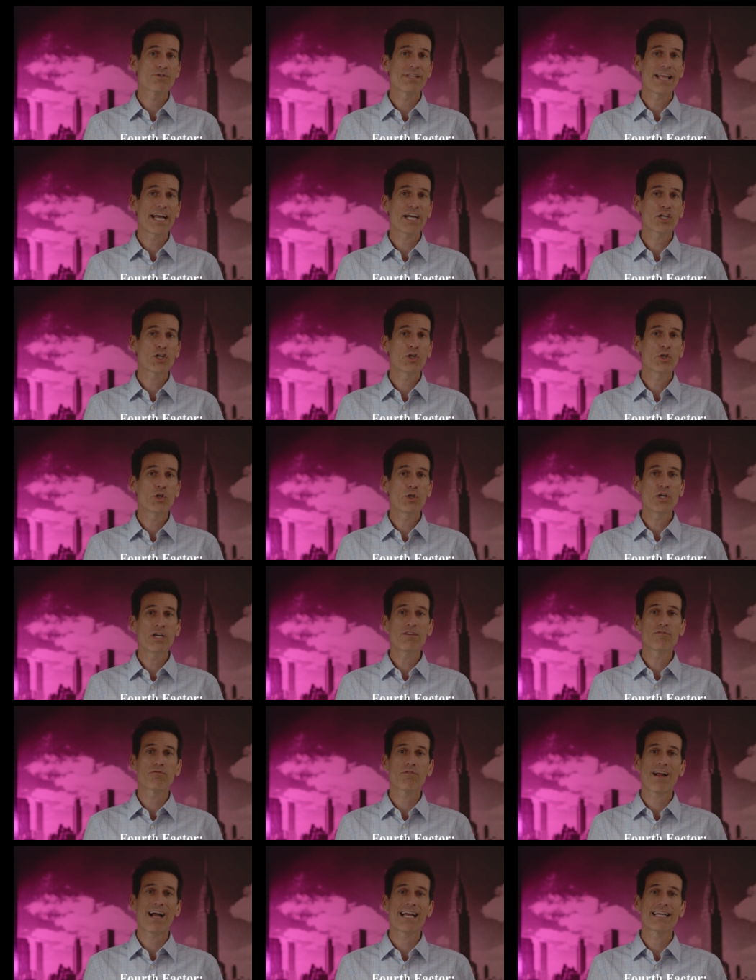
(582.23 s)
that could
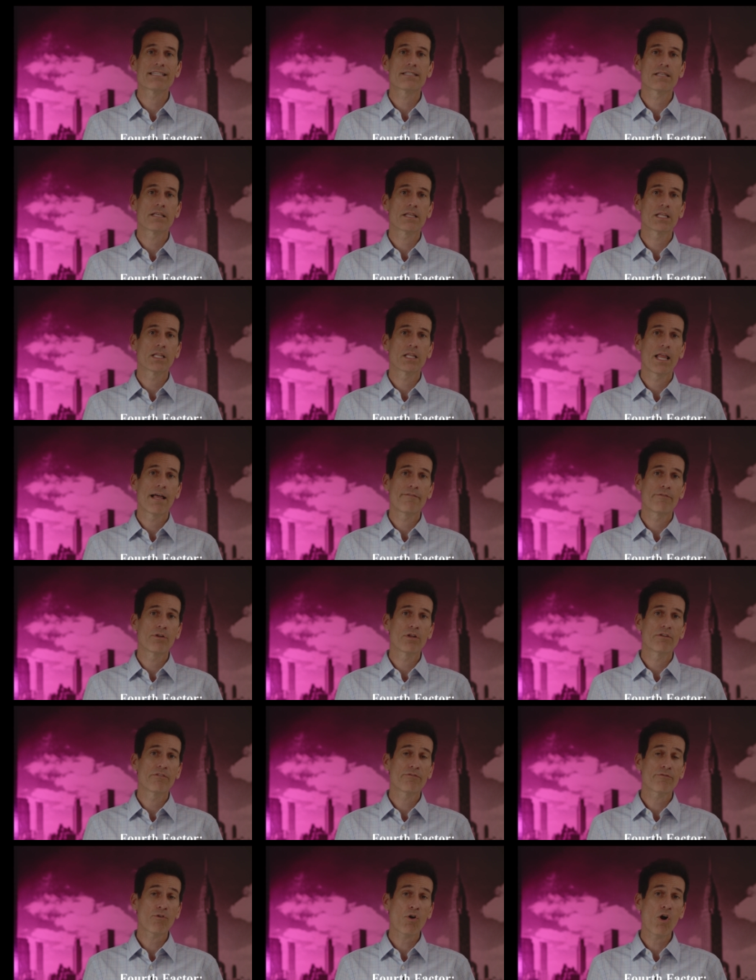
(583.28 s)
rise to the level of
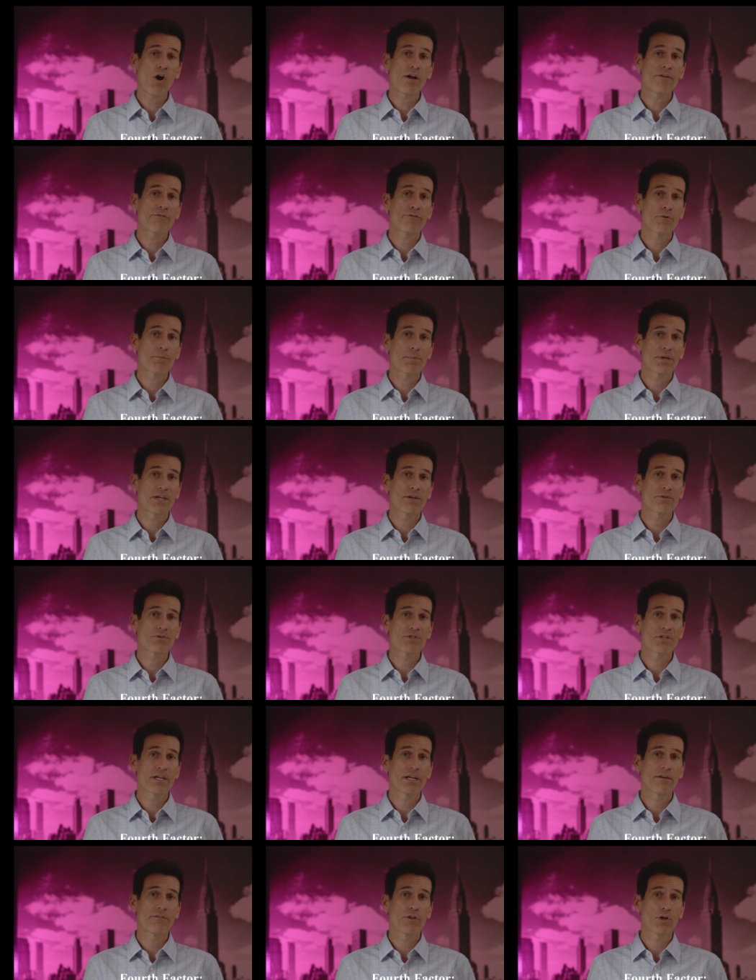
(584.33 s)
fraud for
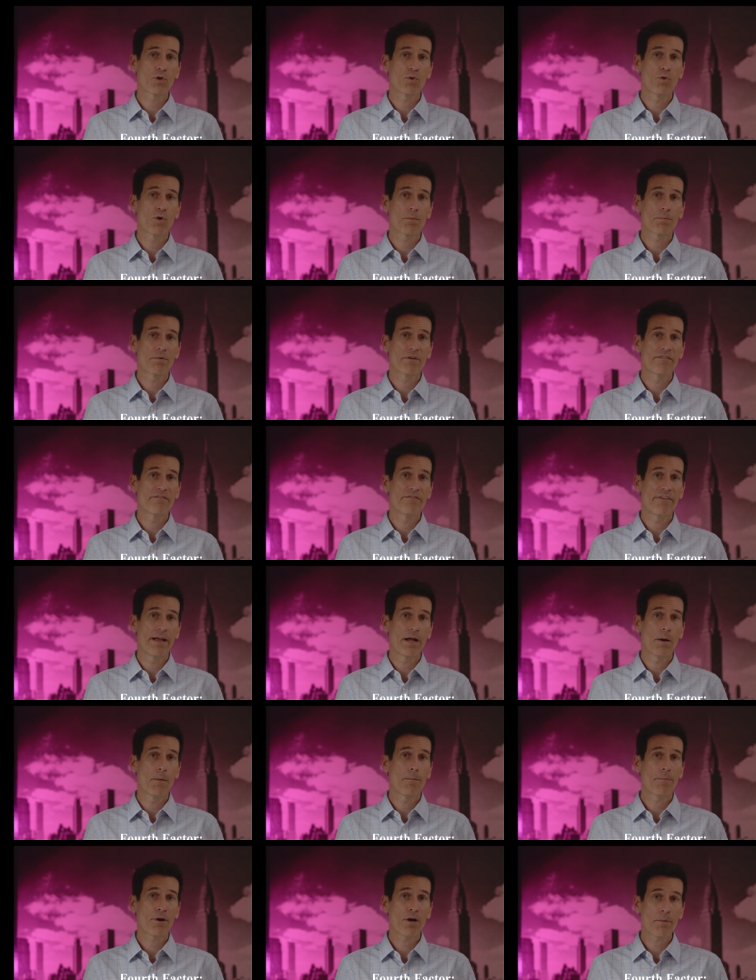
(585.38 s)
piercing of the corporate veil
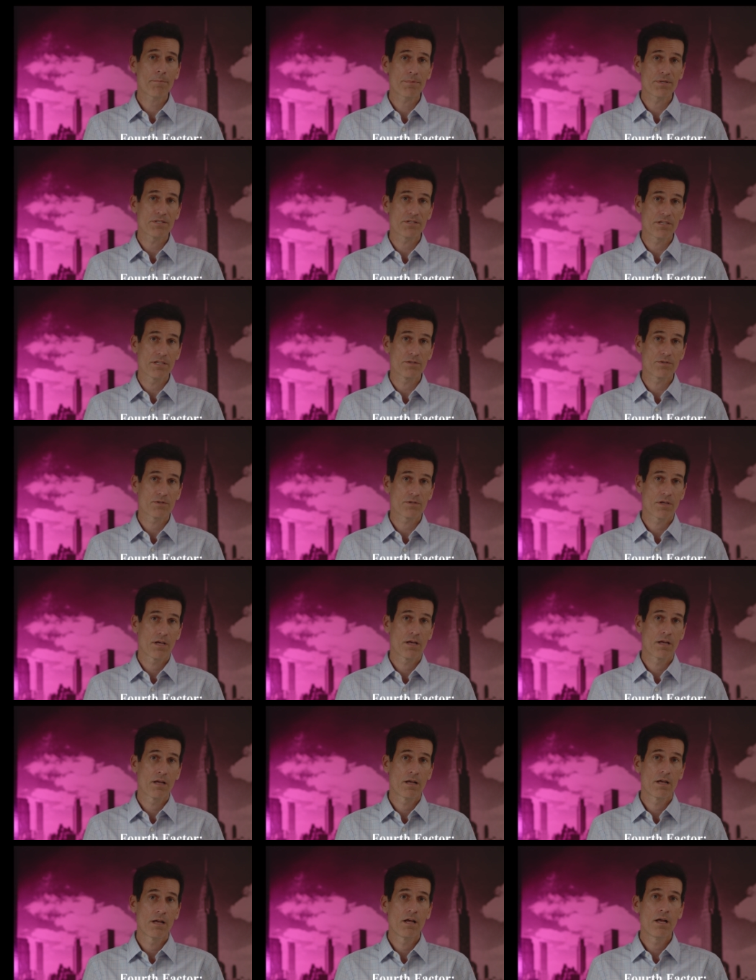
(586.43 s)
purposes.
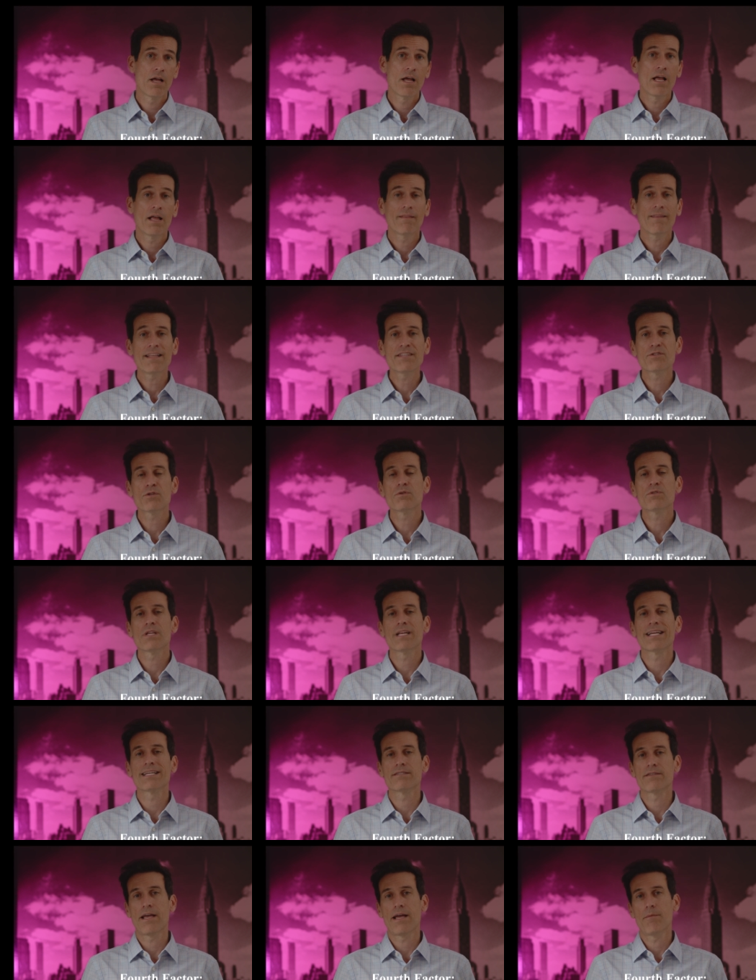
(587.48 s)
Let's use an
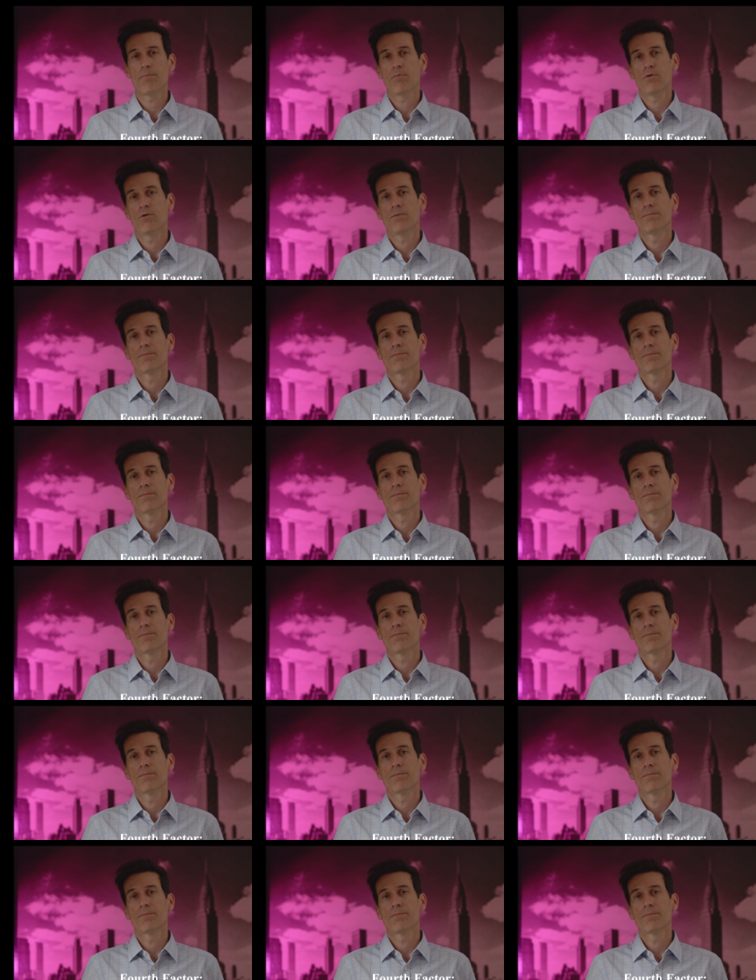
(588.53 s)
example.